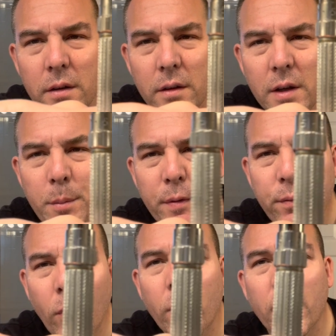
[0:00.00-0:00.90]
number
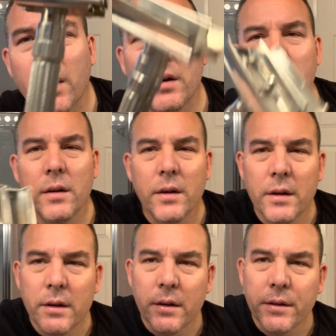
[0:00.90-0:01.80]
4,
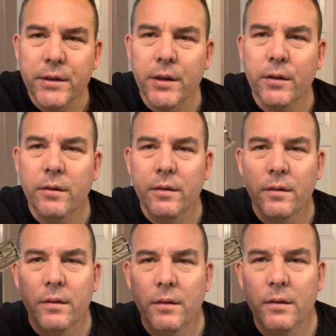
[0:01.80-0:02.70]

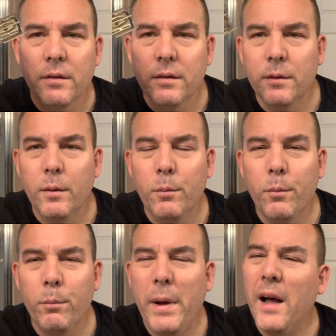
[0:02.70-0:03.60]
so
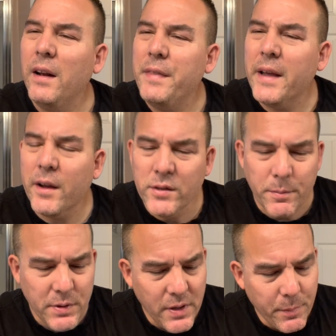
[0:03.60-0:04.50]
about, I think it goes
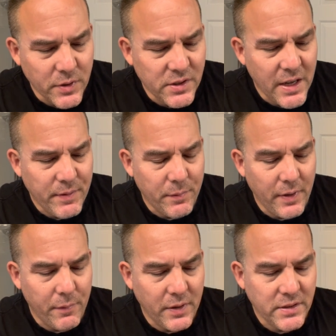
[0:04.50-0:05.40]
up to number 7,
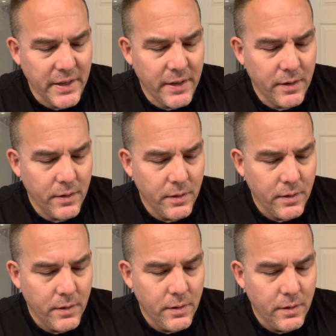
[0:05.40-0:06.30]
I'm gonna say.
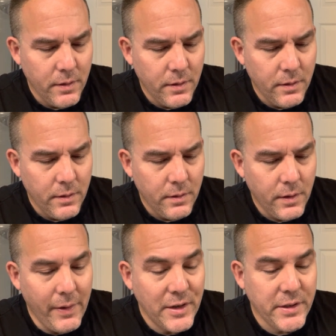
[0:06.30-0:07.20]

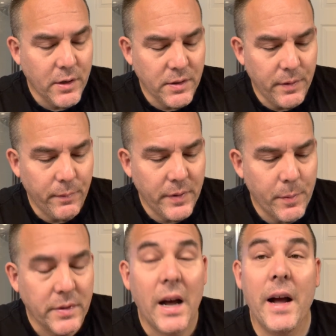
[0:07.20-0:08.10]
Oh, actually it goes up to
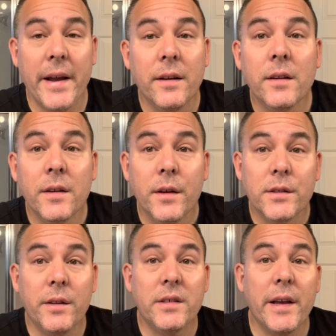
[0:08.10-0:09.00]
number 9.
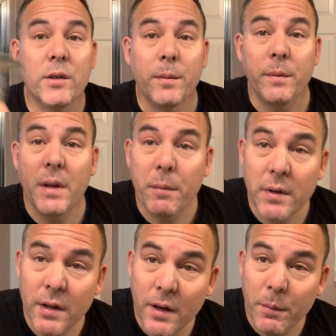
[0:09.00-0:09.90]
So this thing goes up to
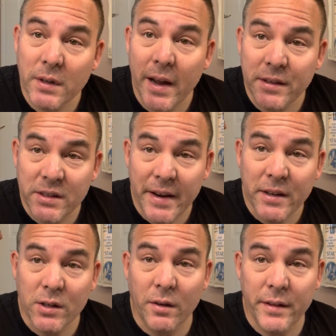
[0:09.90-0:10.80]
number 9
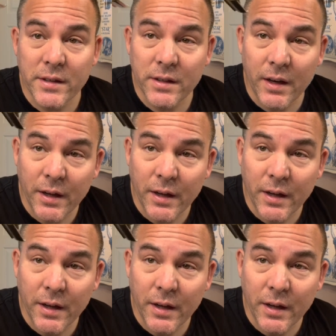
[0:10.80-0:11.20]
settings on this